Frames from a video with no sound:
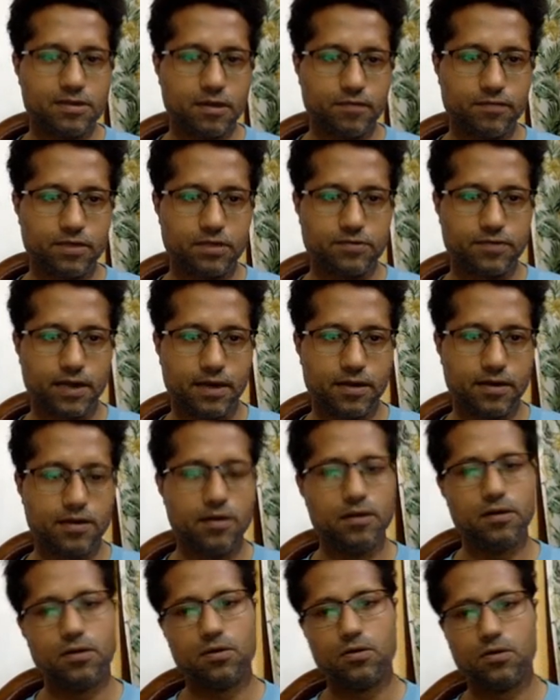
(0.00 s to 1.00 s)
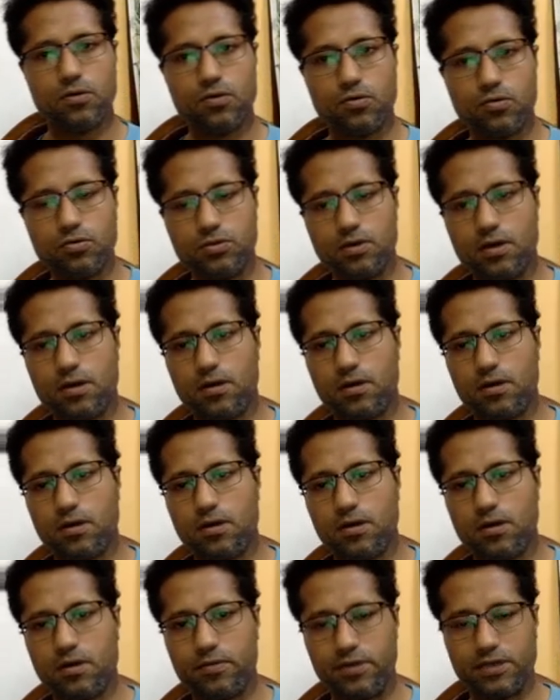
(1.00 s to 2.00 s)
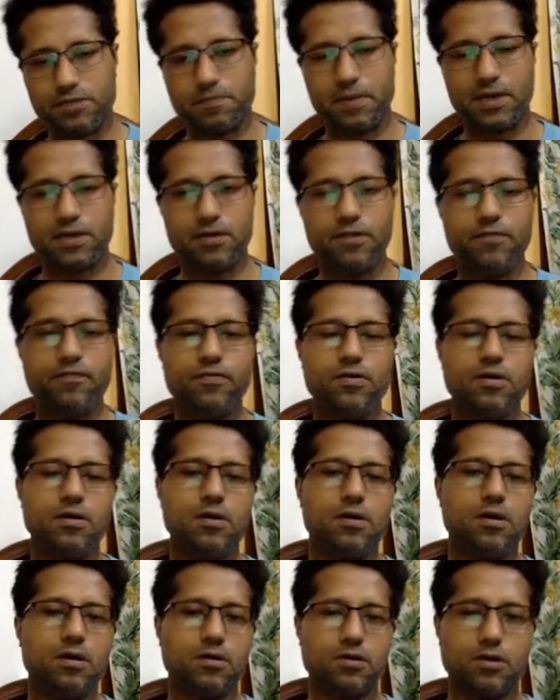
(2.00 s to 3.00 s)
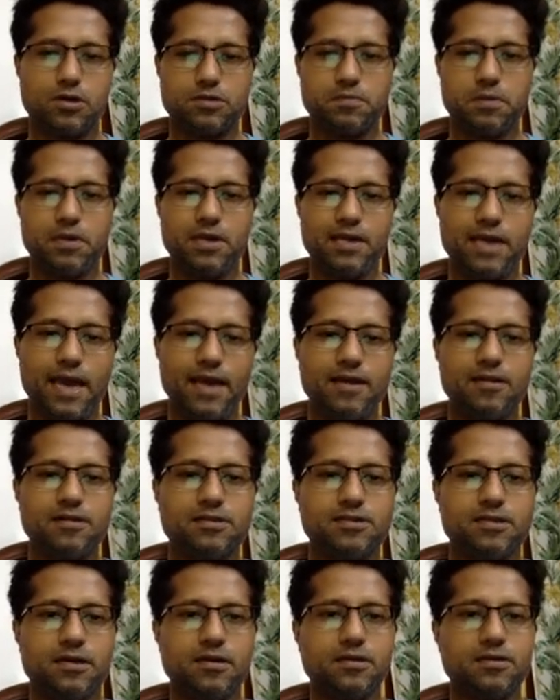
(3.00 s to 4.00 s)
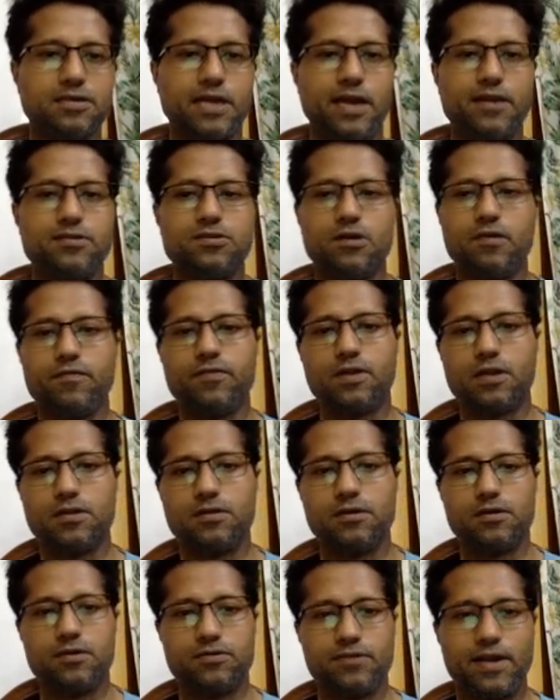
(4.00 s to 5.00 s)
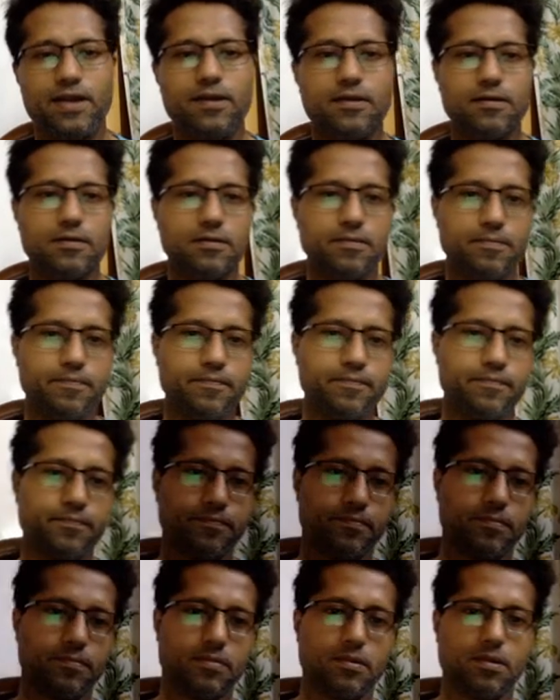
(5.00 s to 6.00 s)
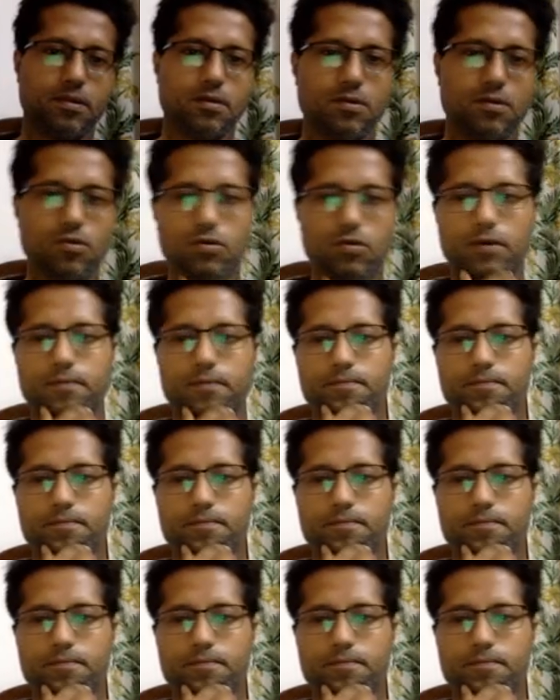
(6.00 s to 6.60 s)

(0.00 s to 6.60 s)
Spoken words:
of the triangle to the respective or corresponding angles and sides of another triangle. Okay.